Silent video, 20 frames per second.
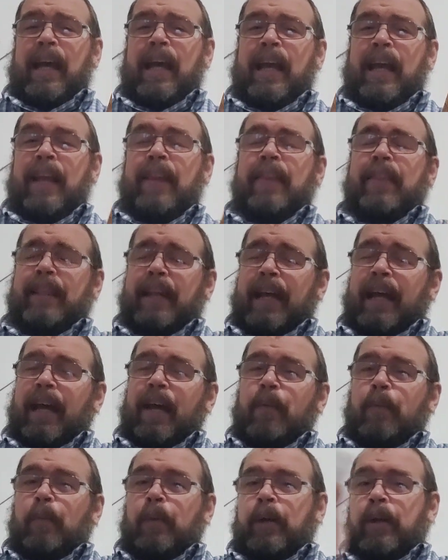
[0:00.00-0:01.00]
And
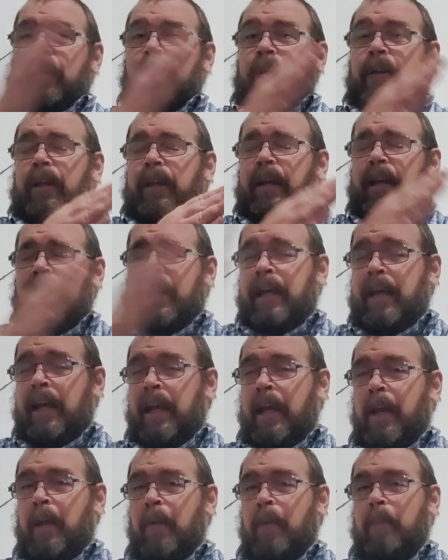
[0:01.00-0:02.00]
that will
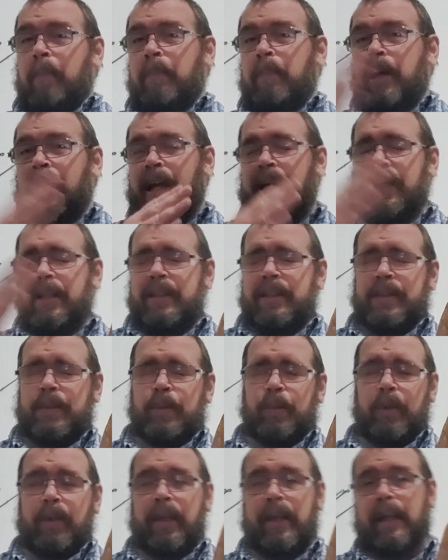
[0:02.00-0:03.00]
help my
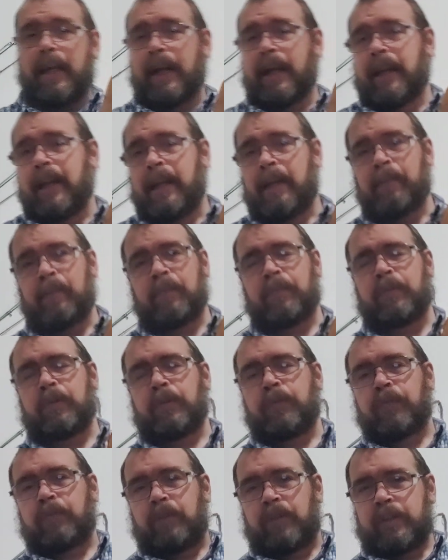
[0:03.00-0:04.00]
swing. I can have a few
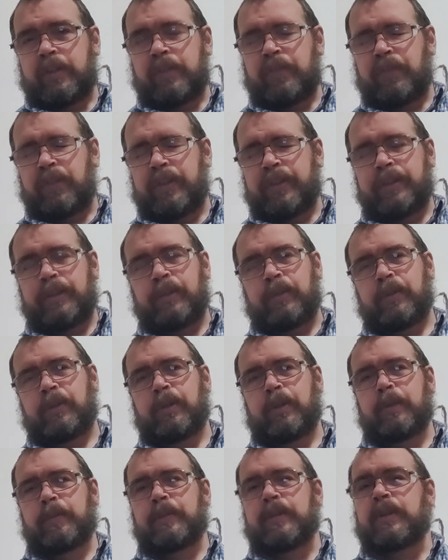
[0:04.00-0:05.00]
flush fit choke
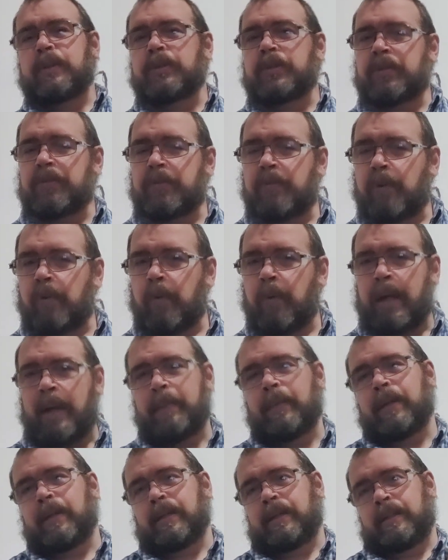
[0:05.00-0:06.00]
tubes, use it for
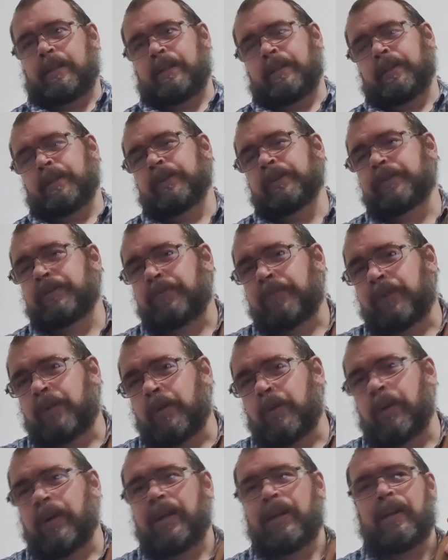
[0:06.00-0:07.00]
rabbit hunting, use it for
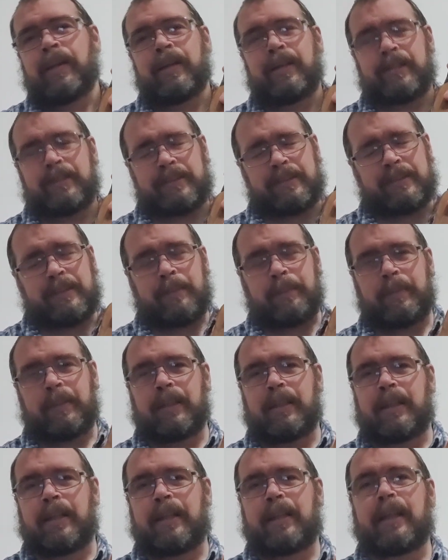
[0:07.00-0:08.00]
quail hunting,
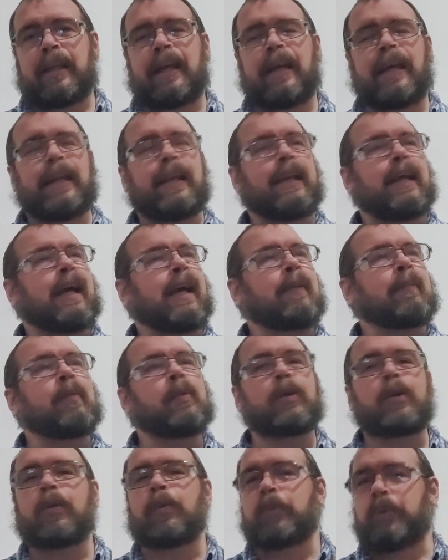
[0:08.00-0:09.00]
something like that. I'm
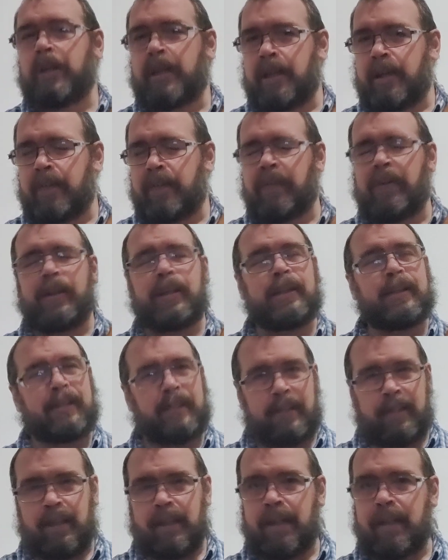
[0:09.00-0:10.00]
going to go dove hunting,
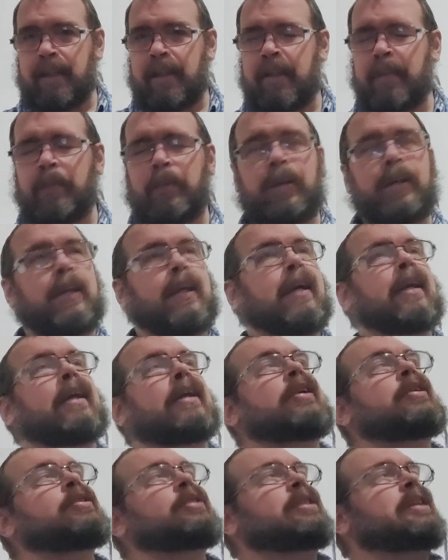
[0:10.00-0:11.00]
duck hunting, whatnot. I
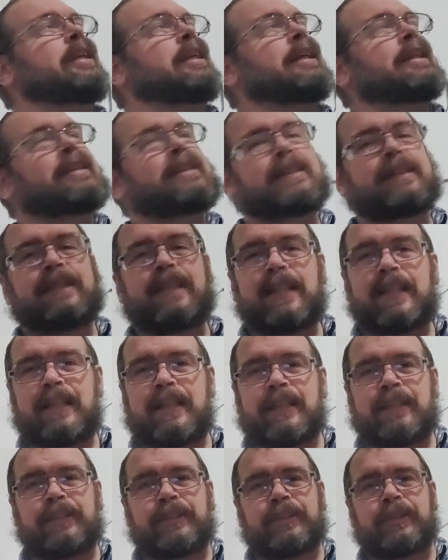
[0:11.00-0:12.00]
use the
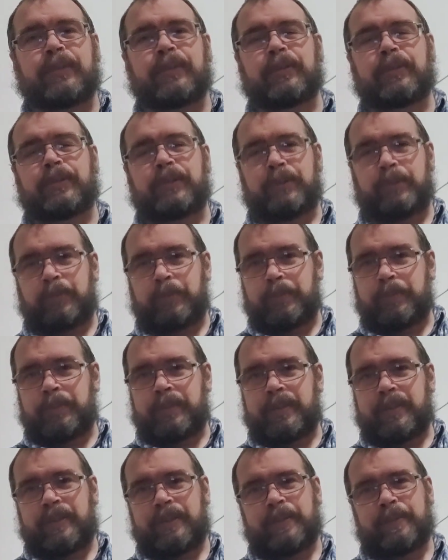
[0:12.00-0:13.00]
extended choke
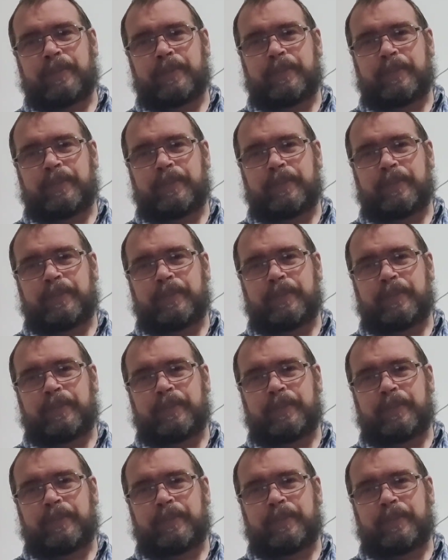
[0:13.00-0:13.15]
tubes.